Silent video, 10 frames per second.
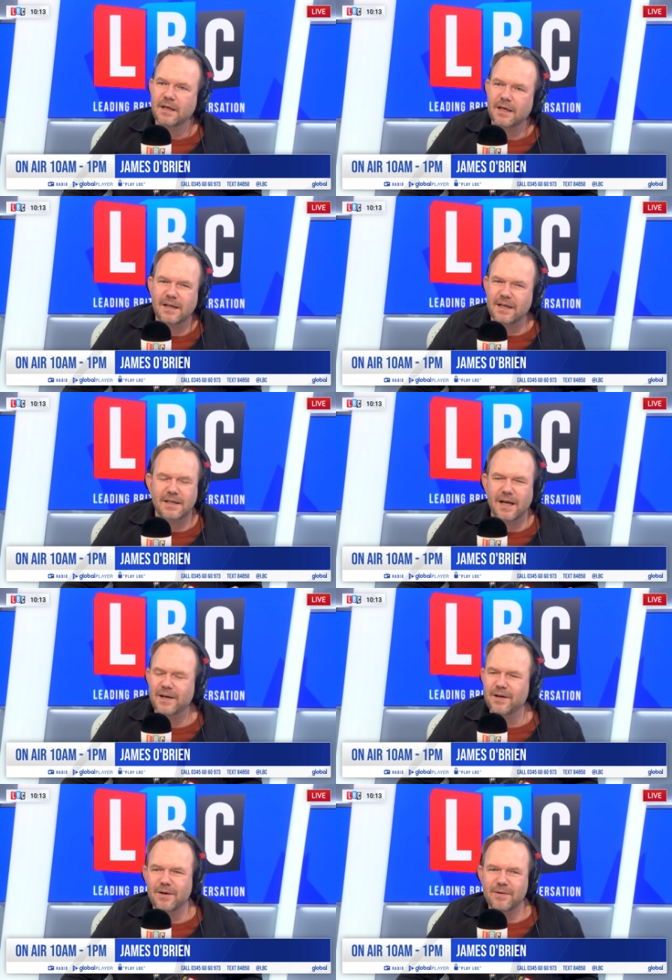and that he'd, I
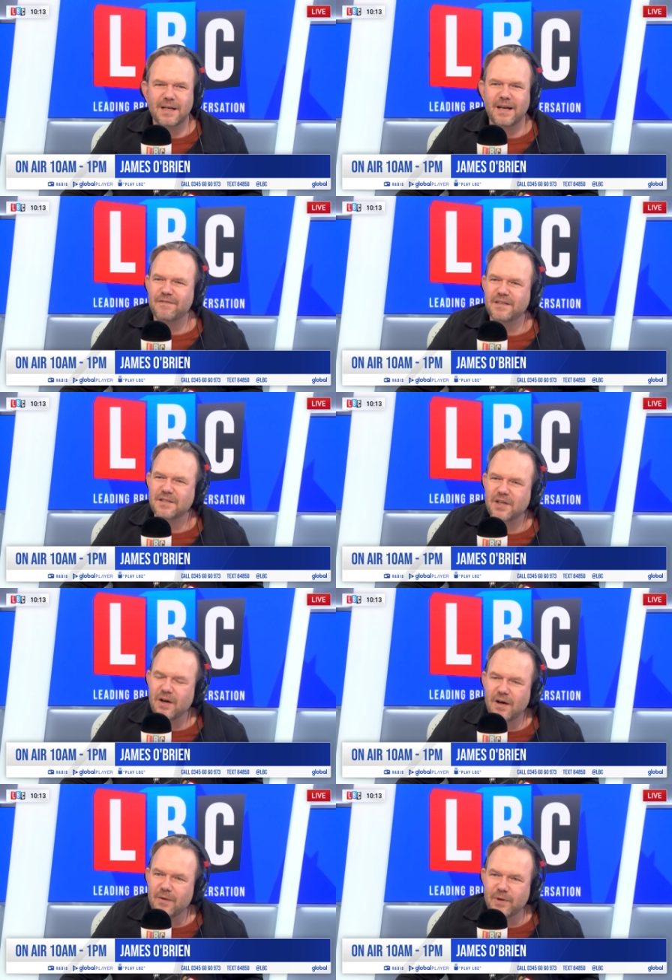don't know, he'd left his
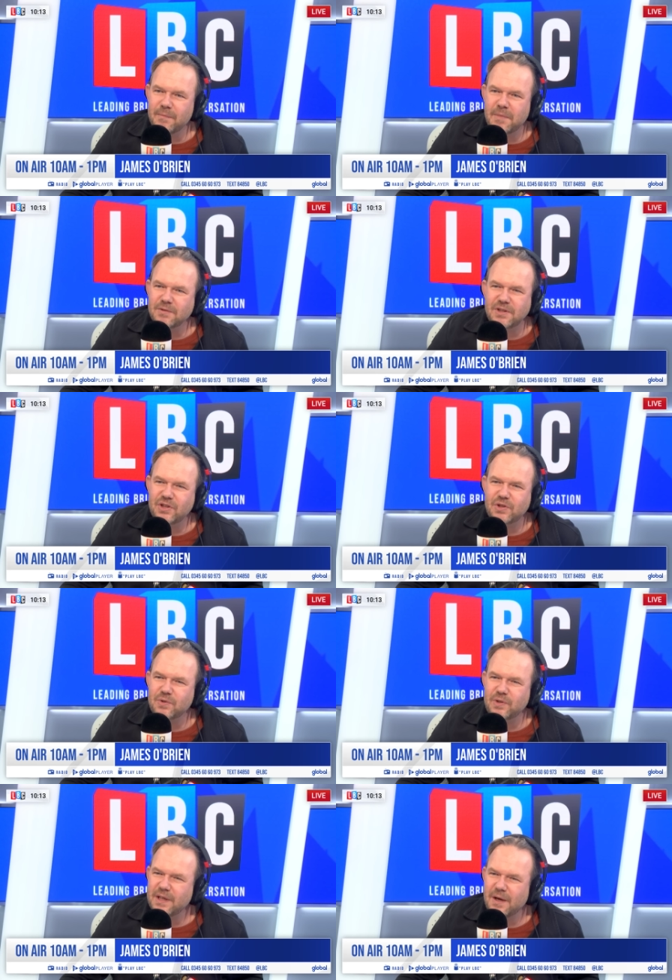car in a multi
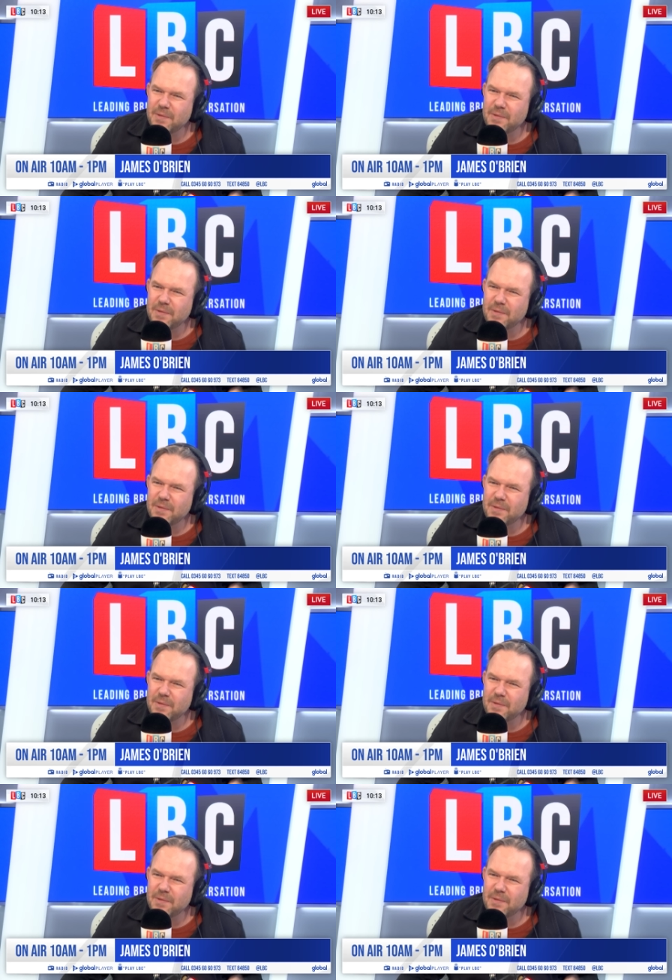story car.